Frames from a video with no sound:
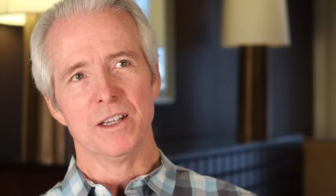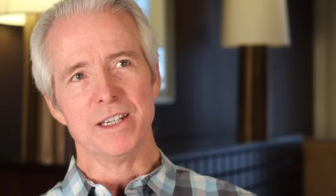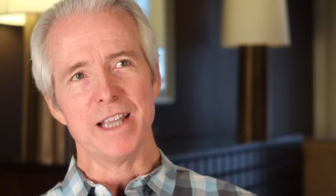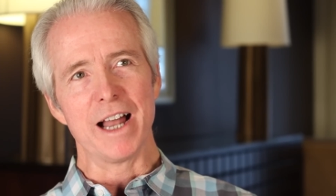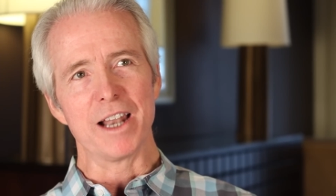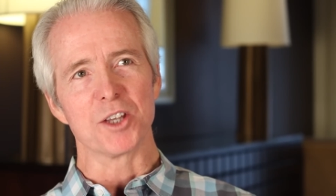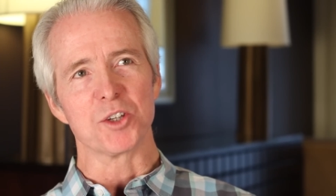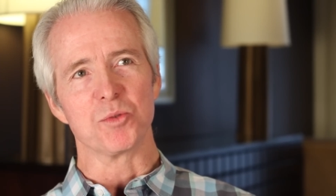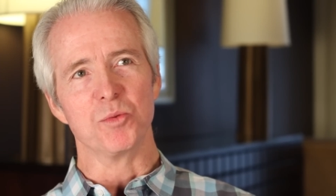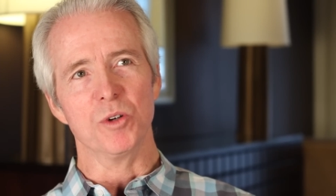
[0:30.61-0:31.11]

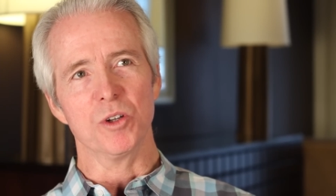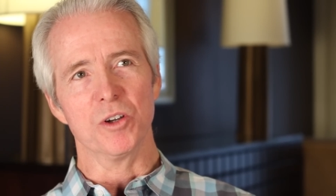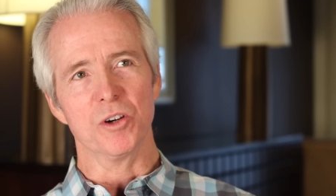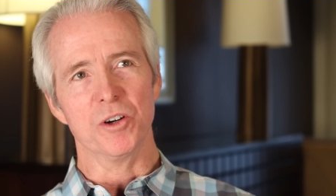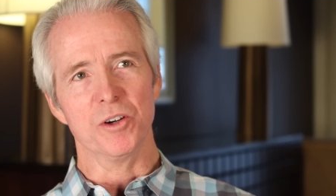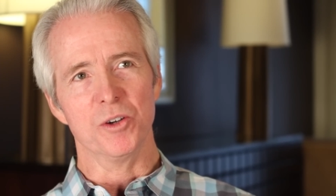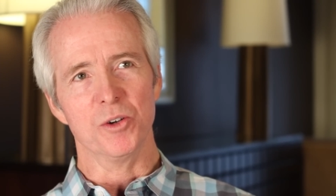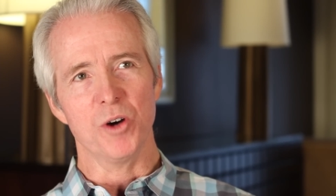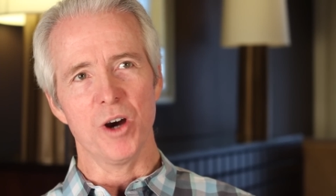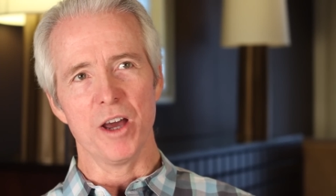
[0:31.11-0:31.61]
Dallas
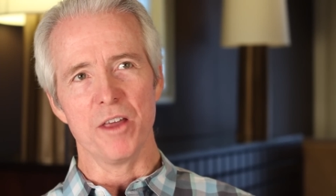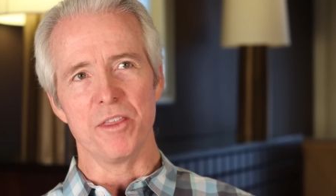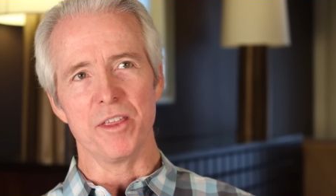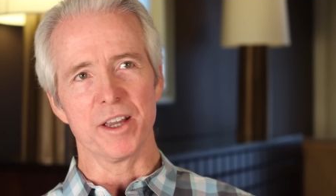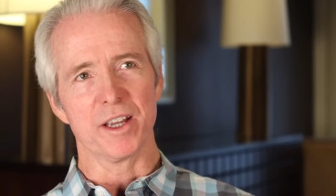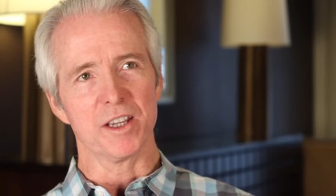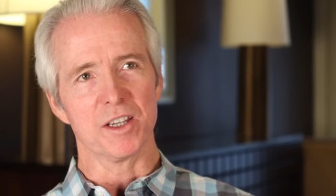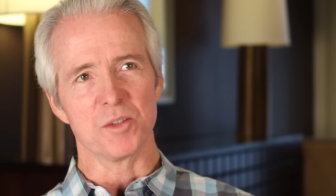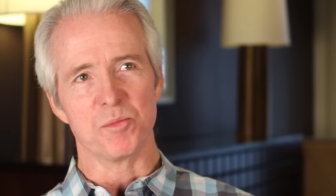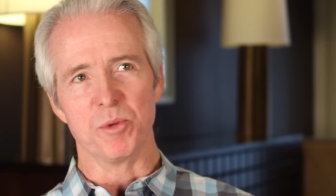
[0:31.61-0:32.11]
Willard, who I
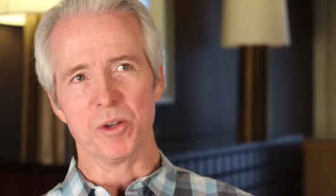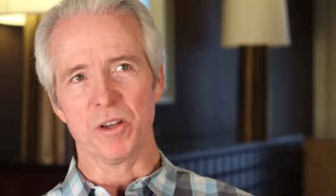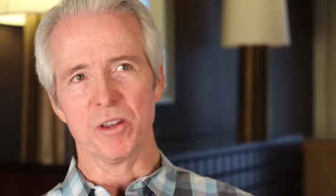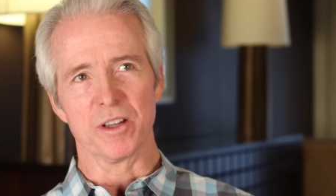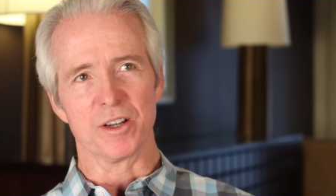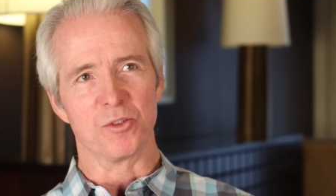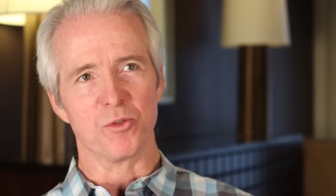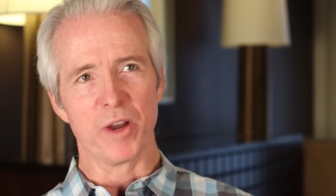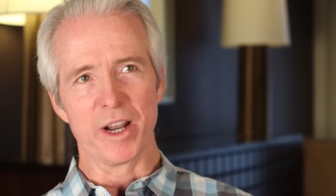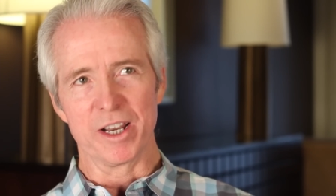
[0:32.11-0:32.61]
think has been
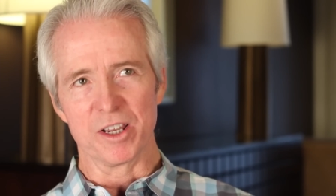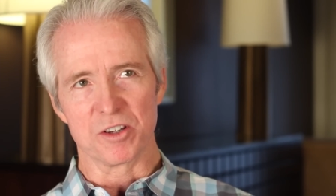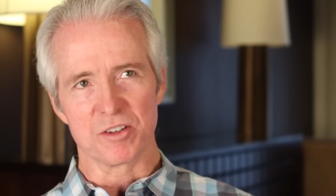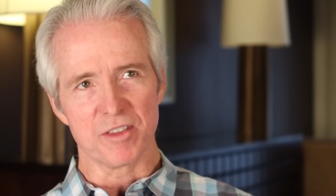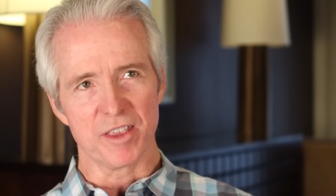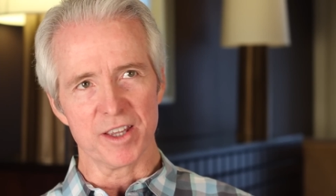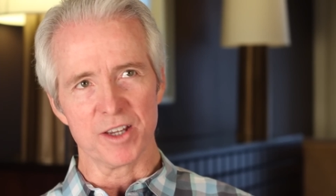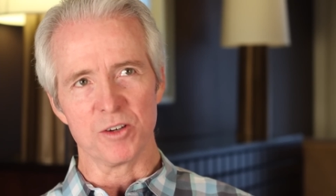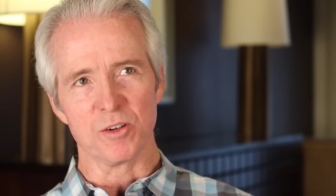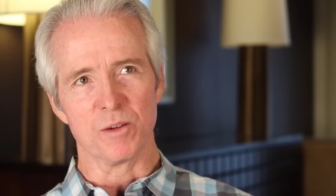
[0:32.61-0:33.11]
the greatest
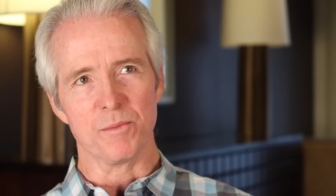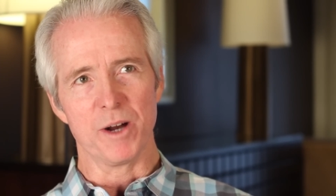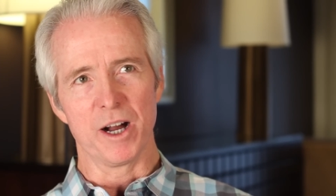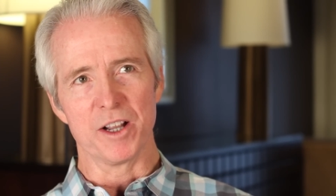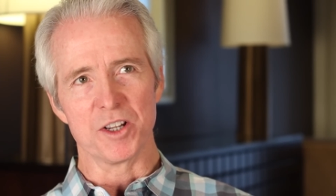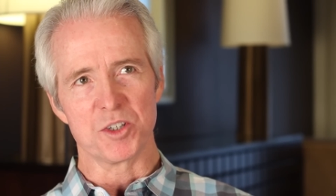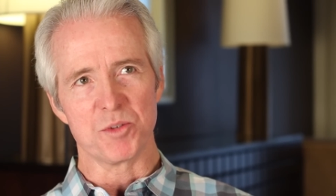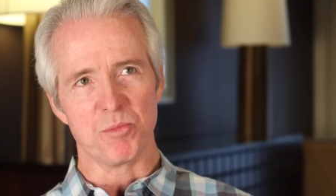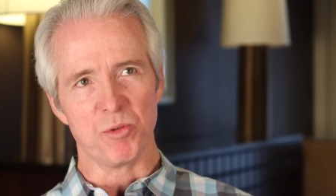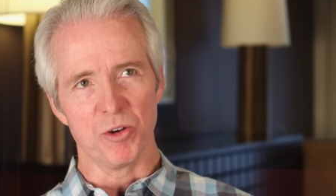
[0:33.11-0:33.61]
thinker
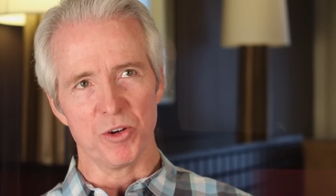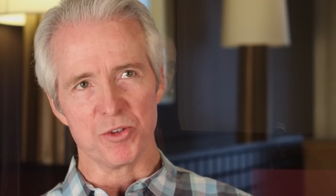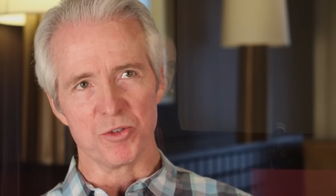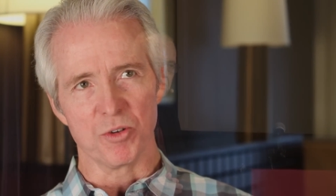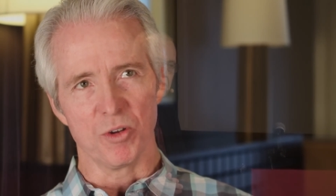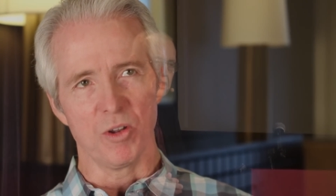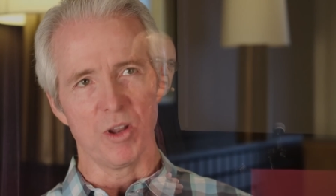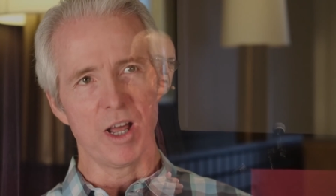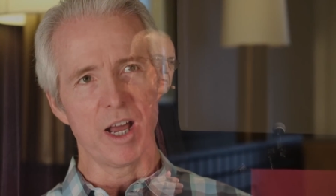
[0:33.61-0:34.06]
about spiritual